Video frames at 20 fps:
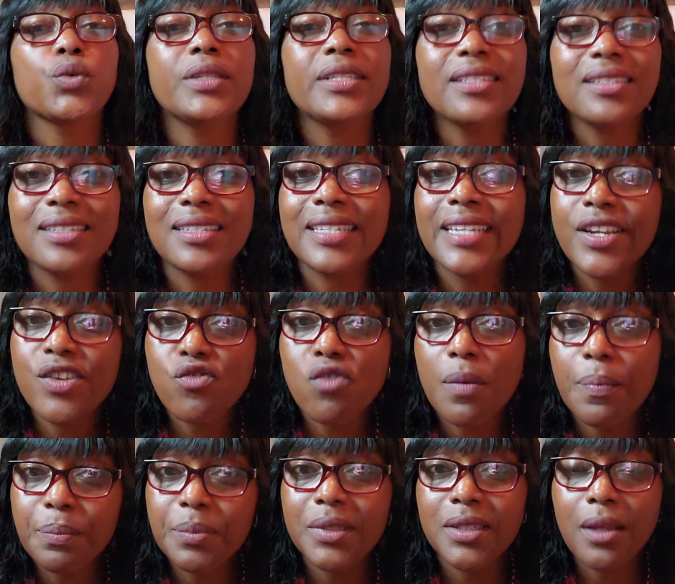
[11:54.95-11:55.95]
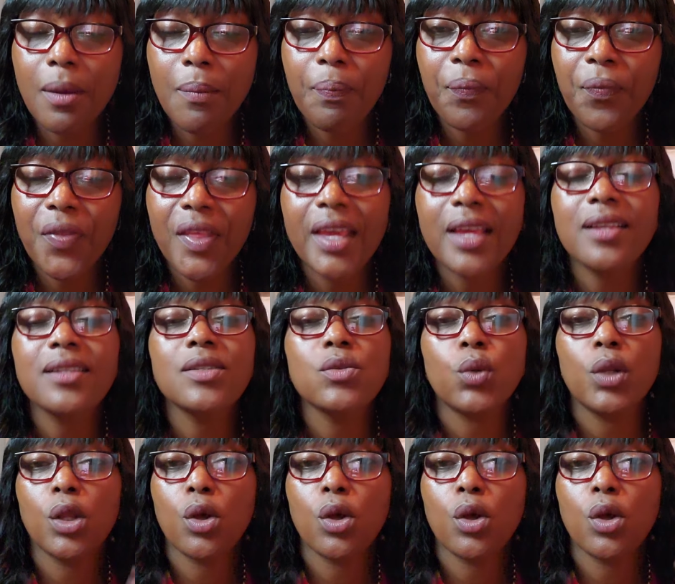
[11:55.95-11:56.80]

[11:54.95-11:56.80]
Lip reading: will stir up some things,